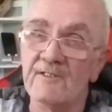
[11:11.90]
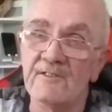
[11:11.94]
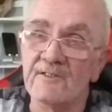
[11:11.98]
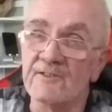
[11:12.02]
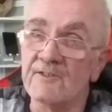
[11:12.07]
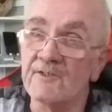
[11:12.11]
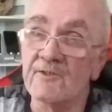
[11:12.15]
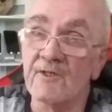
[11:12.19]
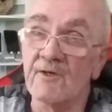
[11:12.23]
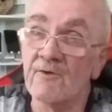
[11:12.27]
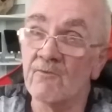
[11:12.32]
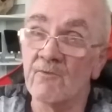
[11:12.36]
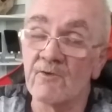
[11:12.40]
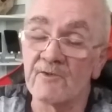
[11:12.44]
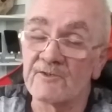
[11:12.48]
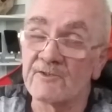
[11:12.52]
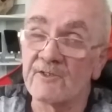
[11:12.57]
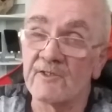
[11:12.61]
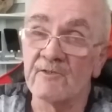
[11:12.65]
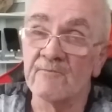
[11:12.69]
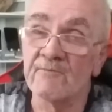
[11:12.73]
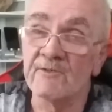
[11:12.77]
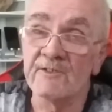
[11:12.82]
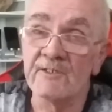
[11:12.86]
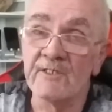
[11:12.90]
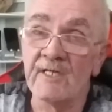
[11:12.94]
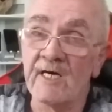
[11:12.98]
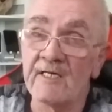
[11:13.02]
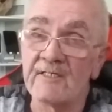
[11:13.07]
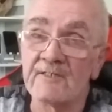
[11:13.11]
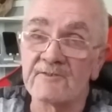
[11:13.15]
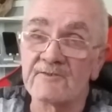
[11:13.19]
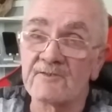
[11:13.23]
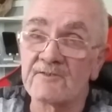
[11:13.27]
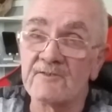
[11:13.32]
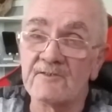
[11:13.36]
You know what's coming
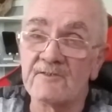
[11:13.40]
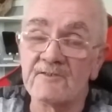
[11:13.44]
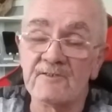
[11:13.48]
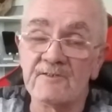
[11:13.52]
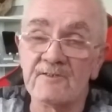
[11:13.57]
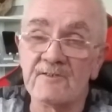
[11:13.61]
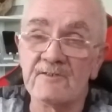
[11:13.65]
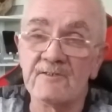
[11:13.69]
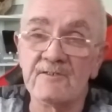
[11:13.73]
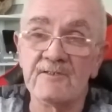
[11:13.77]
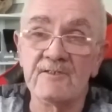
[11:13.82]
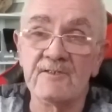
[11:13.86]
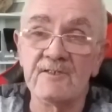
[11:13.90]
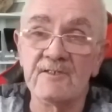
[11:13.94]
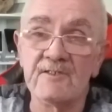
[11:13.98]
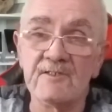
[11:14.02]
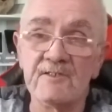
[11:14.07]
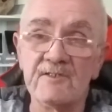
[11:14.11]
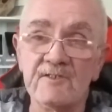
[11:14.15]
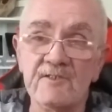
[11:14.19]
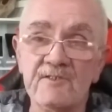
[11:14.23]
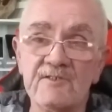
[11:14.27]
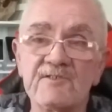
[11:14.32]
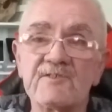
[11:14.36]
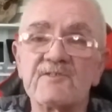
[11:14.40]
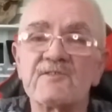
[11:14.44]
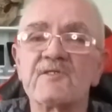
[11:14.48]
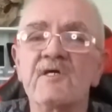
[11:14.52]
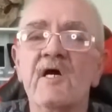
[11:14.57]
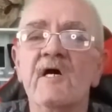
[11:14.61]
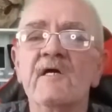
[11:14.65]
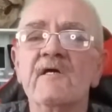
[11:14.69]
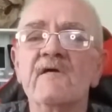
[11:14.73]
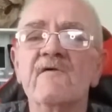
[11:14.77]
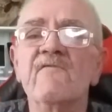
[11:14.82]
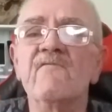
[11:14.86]
next.
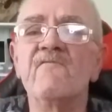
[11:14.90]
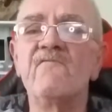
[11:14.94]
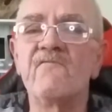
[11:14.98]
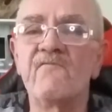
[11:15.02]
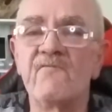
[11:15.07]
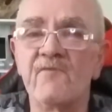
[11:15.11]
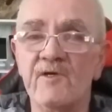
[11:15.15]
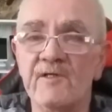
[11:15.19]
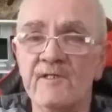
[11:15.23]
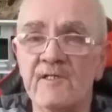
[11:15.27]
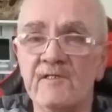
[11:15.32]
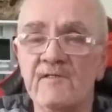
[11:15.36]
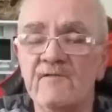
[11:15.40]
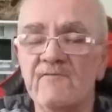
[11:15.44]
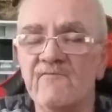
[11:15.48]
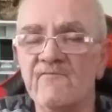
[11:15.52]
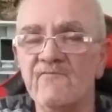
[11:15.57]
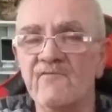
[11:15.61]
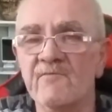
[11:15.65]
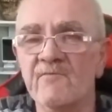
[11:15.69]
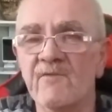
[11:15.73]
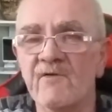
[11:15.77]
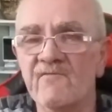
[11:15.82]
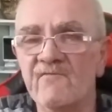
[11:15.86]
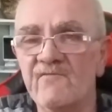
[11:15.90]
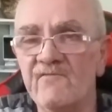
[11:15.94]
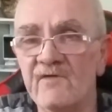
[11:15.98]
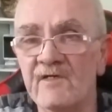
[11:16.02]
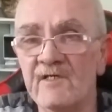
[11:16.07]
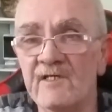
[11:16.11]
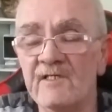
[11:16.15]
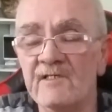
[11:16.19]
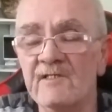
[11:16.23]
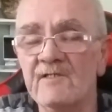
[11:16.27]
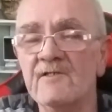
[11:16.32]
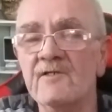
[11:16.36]
Stay free from the
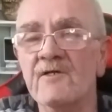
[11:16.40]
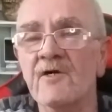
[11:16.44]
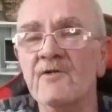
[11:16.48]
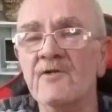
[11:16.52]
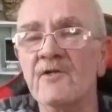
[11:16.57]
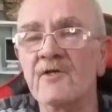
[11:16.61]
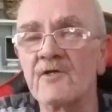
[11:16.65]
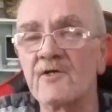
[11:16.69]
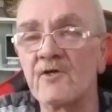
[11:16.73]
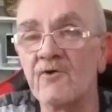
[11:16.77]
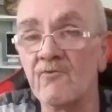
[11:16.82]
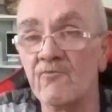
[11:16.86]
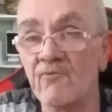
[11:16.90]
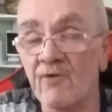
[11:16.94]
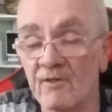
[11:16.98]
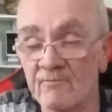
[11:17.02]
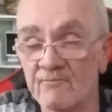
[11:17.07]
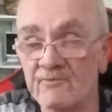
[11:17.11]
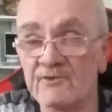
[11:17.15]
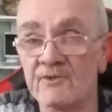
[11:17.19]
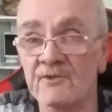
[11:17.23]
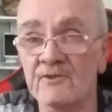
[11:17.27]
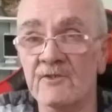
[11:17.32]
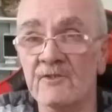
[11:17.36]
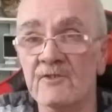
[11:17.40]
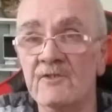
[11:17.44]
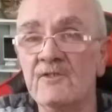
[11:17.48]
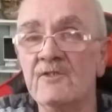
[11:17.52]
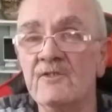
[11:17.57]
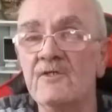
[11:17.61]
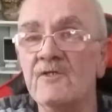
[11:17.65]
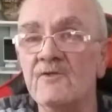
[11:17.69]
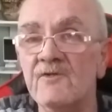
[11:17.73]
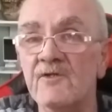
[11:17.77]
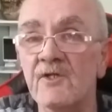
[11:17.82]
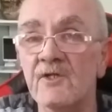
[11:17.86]
fear and the corruption
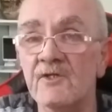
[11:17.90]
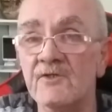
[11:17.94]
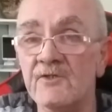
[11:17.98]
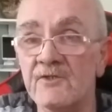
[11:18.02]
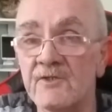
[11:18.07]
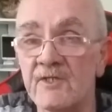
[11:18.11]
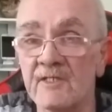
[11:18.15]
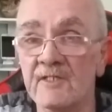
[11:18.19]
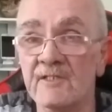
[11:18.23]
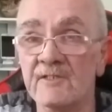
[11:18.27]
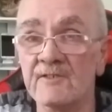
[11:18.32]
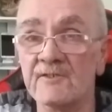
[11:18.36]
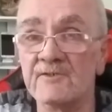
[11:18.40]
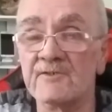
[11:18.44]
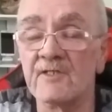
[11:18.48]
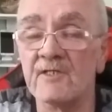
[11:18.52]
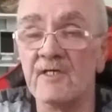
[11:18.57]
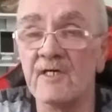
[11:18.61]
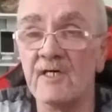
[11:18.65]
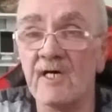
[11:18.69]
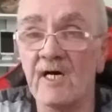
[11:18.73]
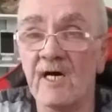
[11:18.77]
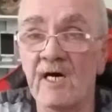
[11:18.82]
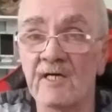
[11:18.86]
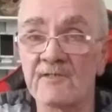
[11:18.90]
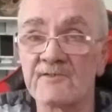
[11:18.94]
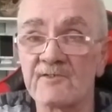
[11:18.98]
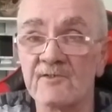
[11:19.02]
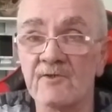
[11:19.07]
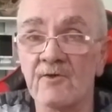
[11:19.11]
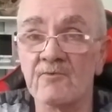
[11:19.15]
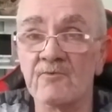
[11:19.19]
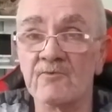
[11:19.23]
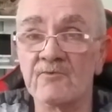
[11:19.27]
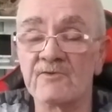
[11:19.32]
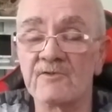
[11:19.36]
that these
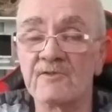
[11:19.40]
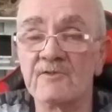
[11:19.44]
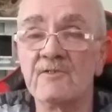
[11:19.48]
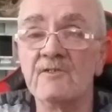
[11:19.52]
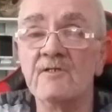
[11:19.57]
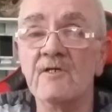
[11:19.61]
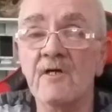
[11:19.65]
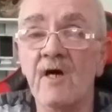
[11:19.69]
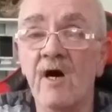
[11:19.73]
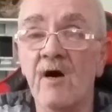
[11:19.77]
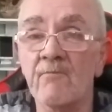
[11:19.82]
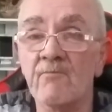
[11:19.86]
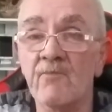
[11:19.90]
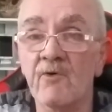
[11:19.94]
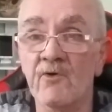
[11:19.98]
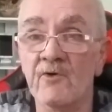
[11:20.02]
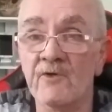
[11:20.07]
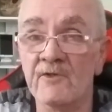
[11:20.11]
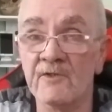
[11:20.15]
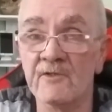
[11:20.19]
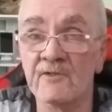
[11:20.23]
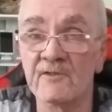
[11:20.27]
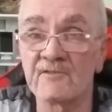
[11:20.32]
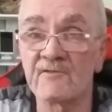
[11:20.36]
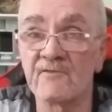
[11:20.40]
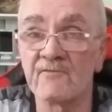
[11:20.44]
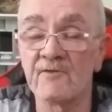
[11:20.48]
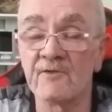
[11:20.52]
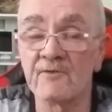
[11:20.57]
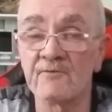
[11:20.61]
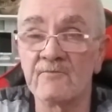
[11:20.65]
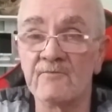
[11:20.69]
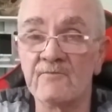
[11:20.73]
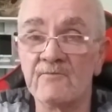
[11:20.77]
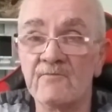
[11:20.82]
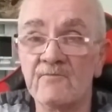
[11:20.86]
assholes are putting us
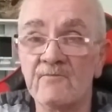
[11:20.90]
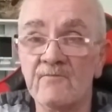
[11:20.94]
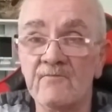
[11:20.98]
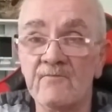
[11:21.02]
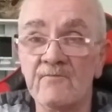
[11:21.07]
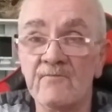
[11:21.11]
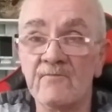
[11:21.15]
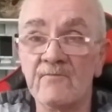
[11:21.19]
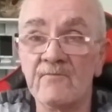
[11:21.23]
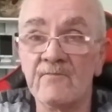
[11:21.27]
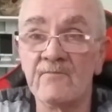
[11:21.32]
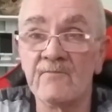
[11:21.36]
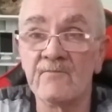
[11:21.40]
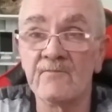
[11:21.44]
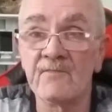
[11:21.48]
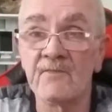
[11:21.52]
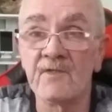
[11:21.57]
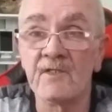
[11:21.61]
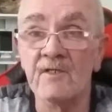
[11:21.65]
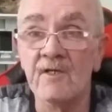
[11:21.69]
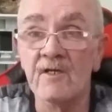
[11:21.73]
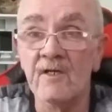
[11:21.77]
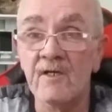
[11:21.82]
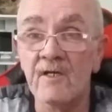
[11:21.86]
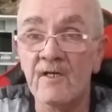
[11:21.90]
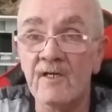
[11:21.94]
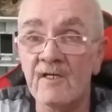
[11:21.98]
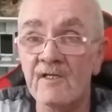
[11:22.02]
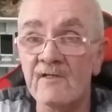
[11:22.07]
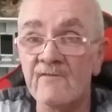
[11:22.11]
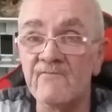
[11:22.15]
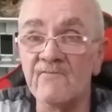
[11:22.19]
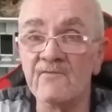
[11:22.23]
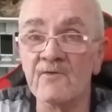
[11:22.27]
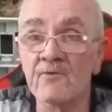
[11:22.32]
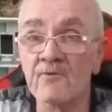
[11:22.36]
through.
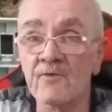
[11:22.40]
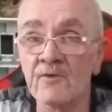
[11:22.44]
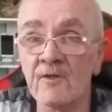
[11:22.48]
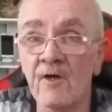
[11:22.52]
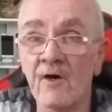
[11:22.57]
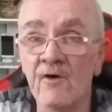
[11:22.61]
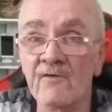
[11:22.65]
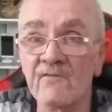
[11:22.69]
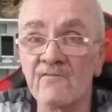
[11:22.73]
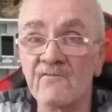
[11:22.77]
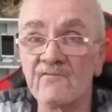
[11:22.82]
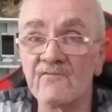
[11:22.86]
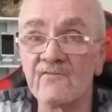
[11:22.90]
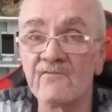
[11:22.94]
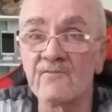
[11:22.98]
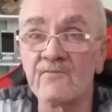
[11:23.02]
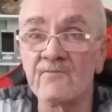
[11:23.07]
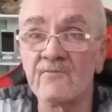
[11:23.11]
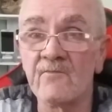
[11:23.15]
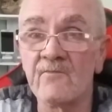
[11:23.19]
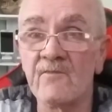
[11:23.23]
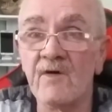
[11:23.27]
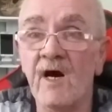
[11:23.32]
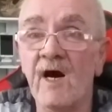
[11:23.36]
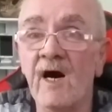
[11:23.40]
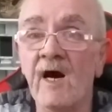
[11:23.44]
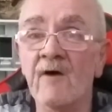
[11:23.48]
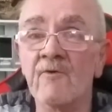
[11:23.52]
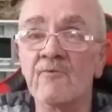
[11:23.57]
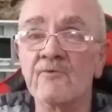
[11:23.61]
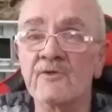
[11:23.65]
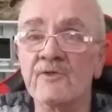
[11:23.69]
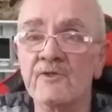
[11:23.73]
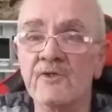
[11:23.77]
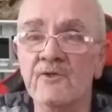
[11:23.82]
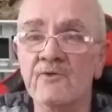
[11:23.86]
Live your life how
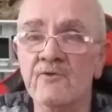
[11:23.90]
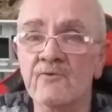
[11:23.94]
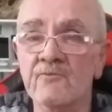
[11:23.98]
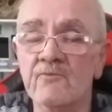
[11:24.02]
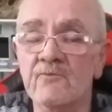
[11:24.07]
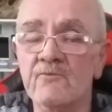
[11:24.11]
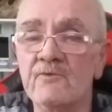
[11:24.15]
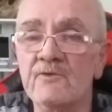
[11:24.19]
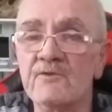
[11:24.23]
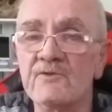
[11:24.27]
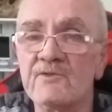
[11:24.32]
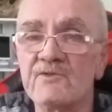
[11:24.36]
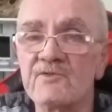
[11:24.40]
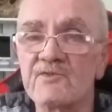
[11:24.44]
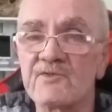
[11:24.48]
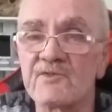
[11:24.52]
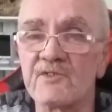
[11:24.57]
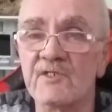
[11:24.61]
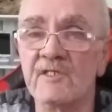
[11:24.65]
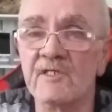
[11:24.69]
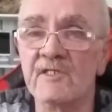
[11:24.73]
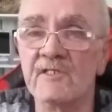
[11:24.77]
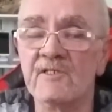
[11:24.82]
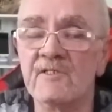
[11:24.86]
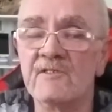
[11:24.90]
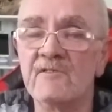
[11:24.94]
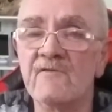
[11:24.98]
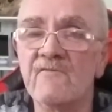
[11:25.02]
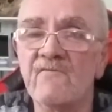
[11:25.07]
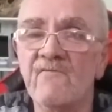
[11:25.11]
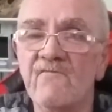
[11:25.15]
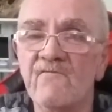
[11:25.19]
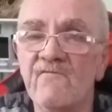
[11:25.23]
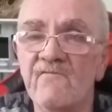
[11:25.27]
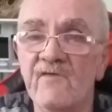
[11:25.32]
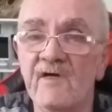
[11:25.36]
you see
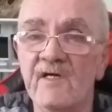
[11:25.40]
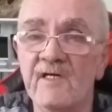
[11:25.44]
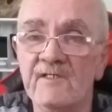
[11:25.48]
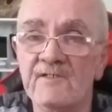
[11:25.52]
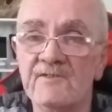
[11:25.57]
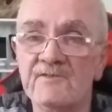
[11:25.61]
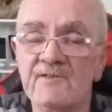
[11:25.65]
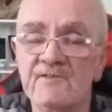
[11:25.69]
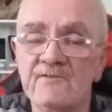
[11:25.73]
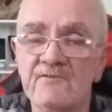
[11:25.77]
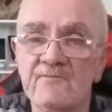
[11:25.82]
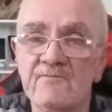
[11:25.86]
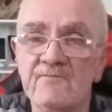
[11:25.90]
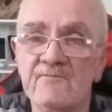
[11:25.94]
fit.